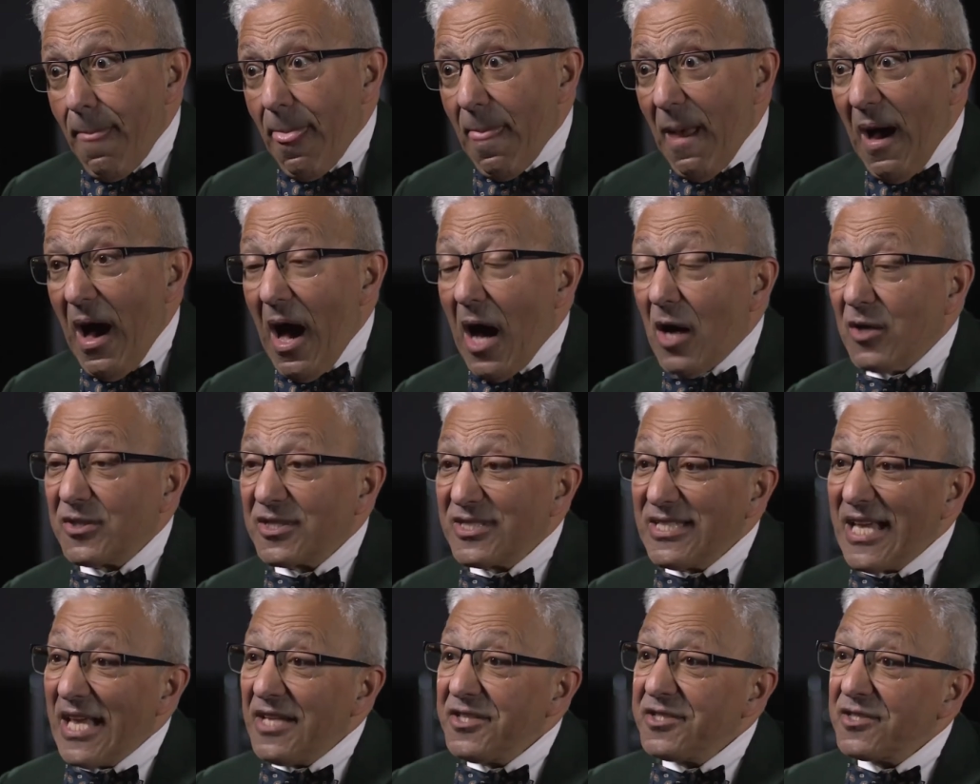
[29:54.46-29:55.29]
Our
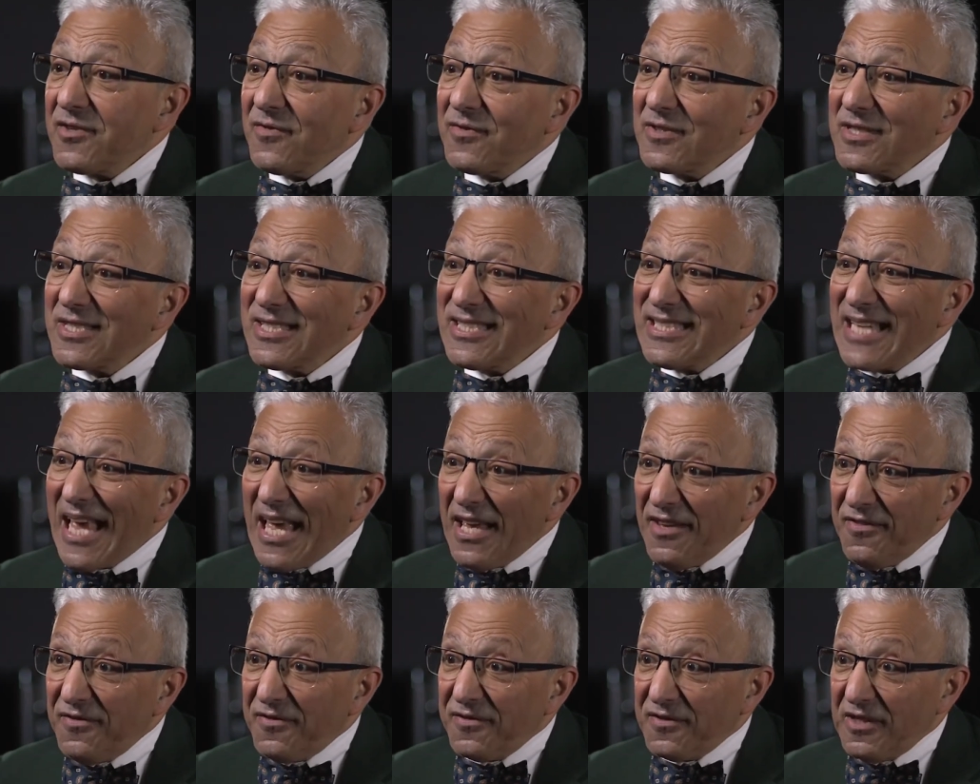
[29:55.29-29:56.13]
sense of
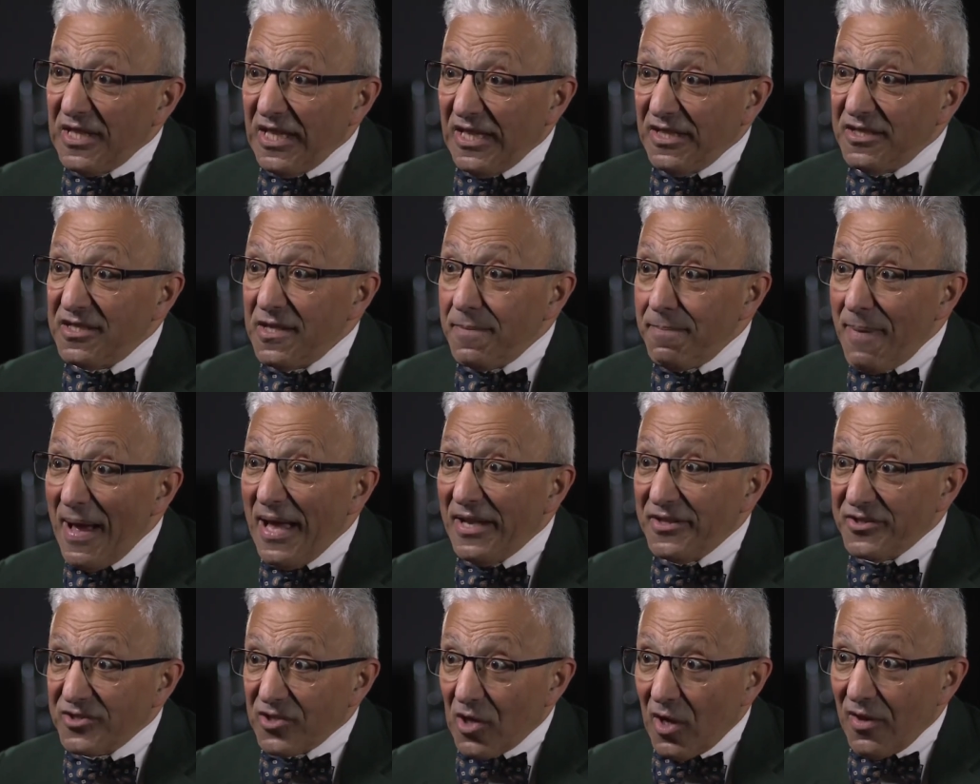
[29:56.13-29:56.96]
safety
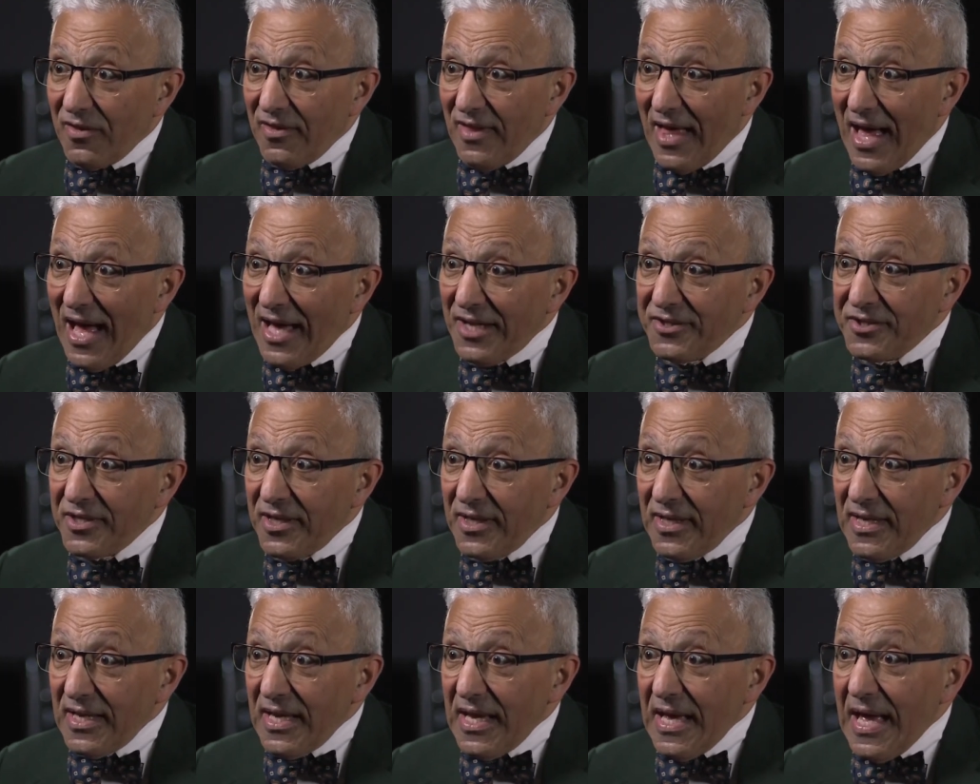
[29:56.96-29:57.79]
depends on that,
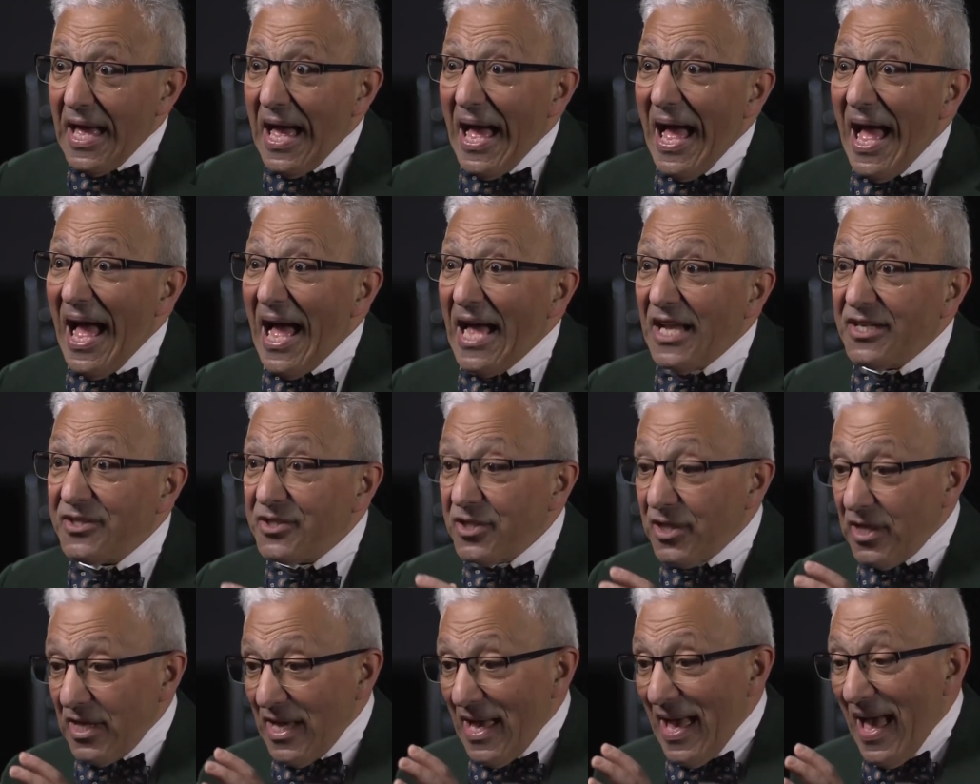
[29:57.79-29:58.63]

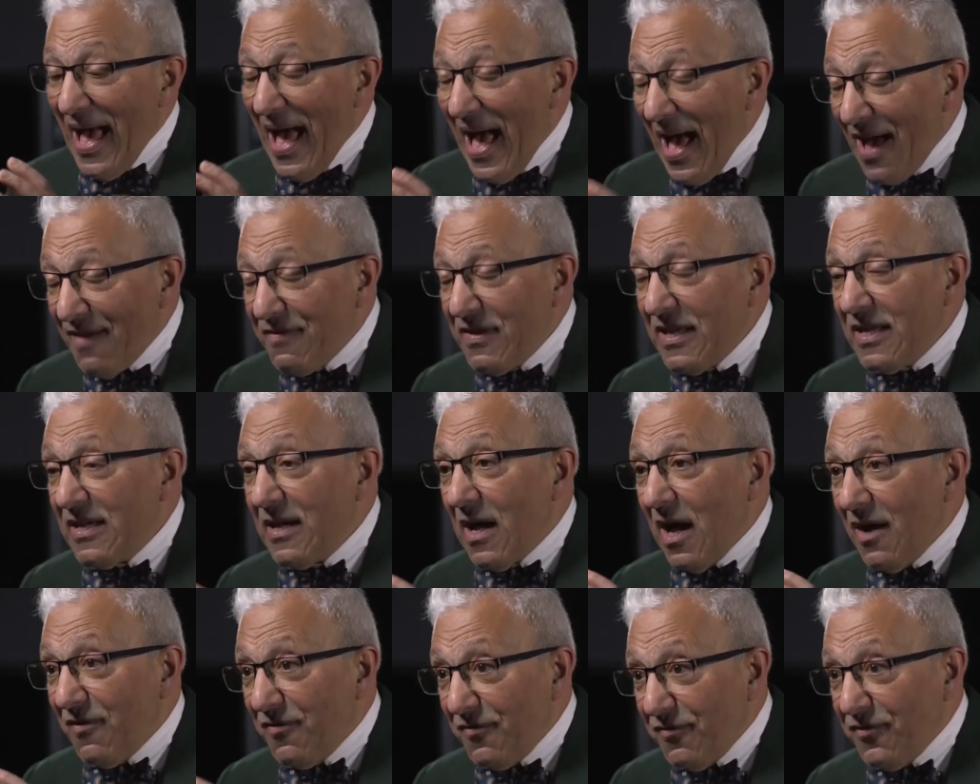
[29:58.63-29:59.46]
and having
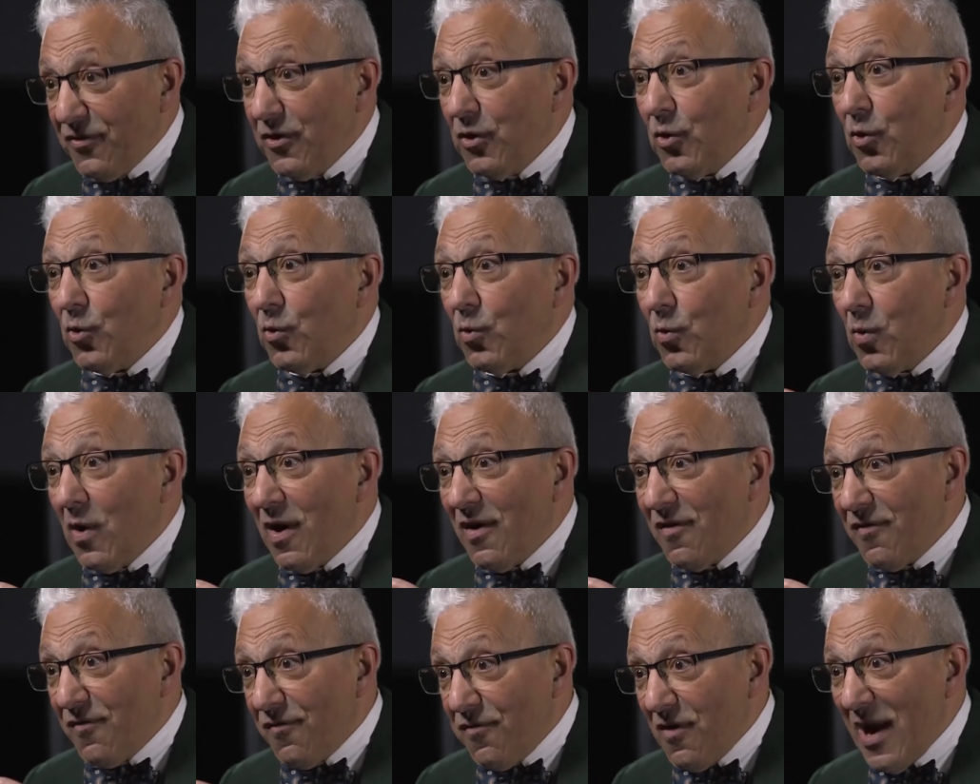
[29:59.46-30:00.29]
a few
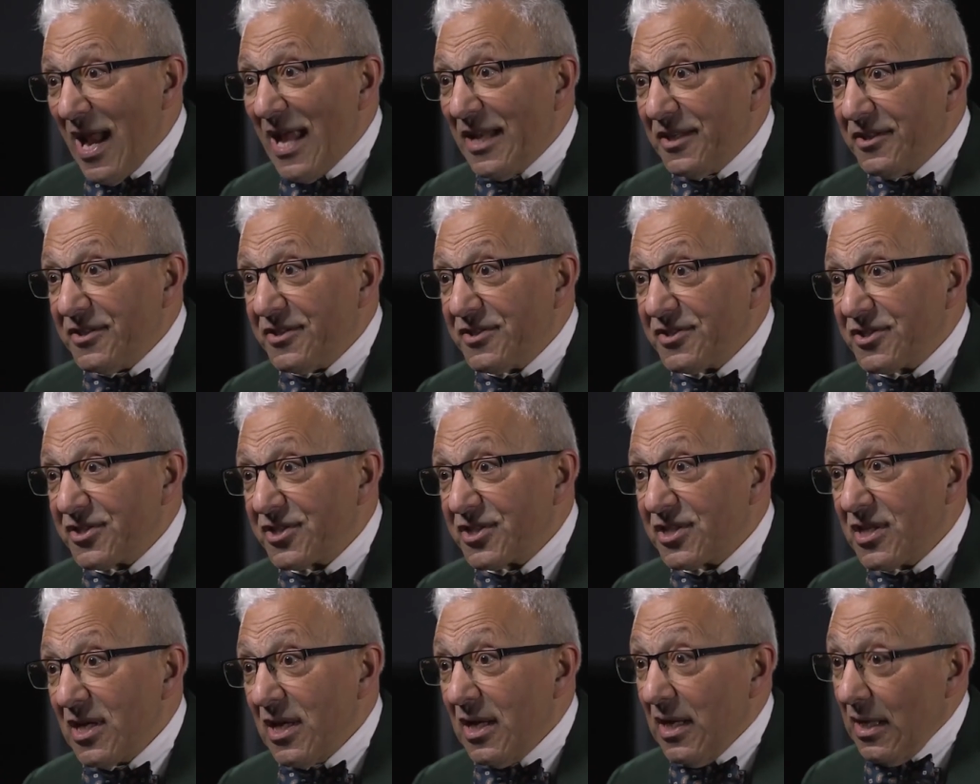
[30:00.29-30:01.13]

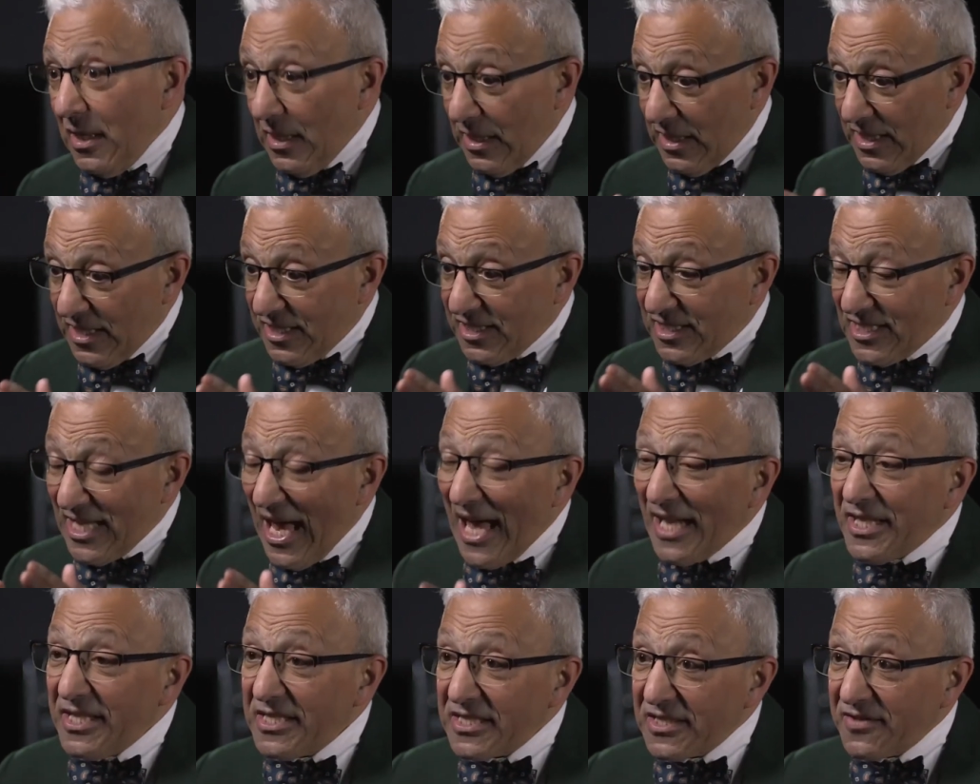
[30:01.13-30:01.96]
friends
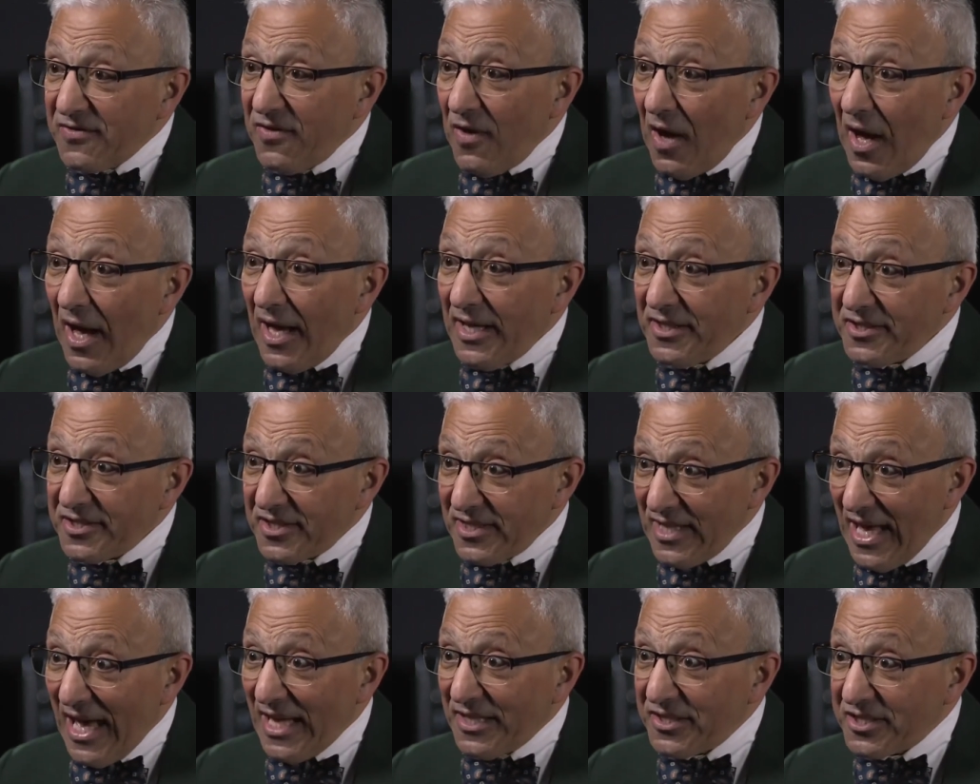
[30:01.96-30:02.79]
satisfies
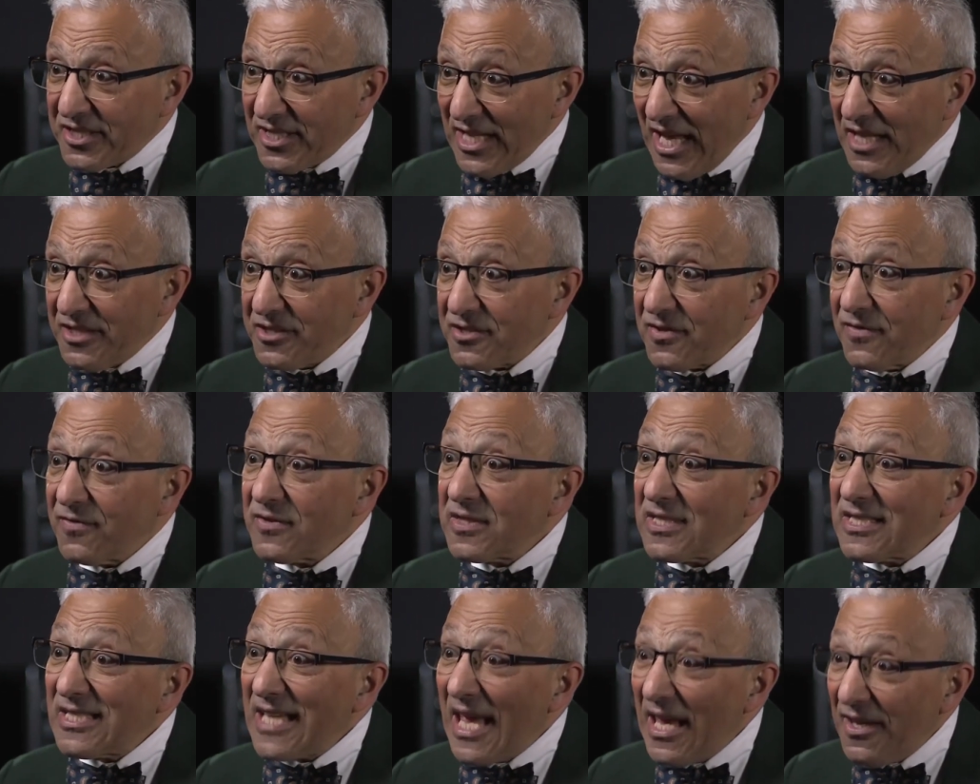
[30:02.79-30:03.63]
that sense of
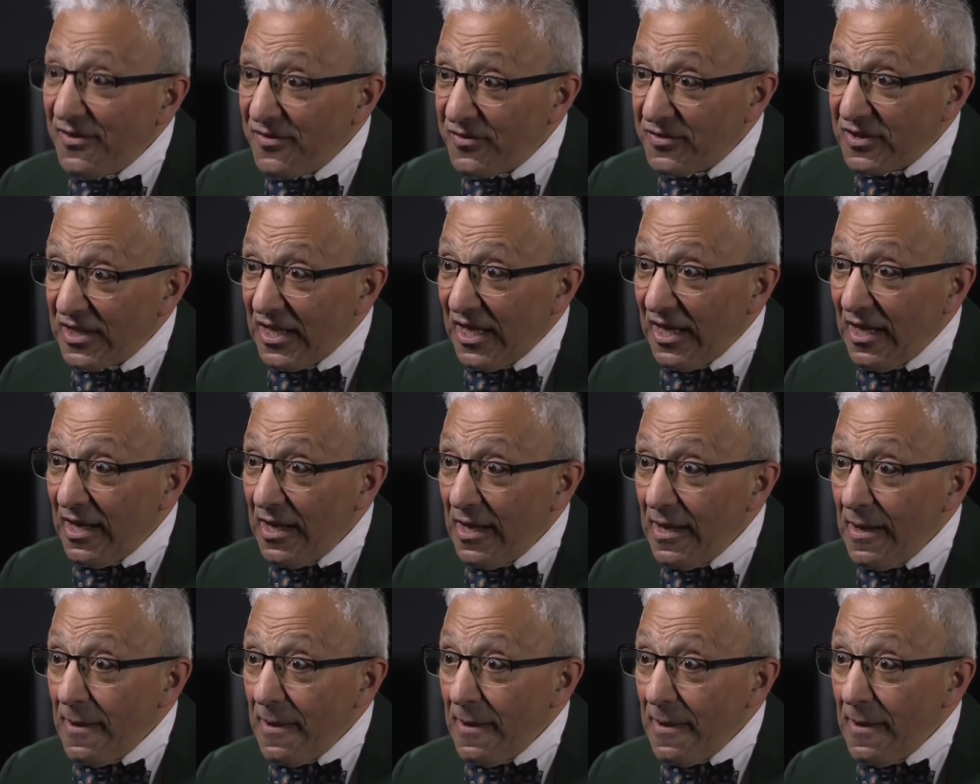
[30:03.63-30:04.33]
safety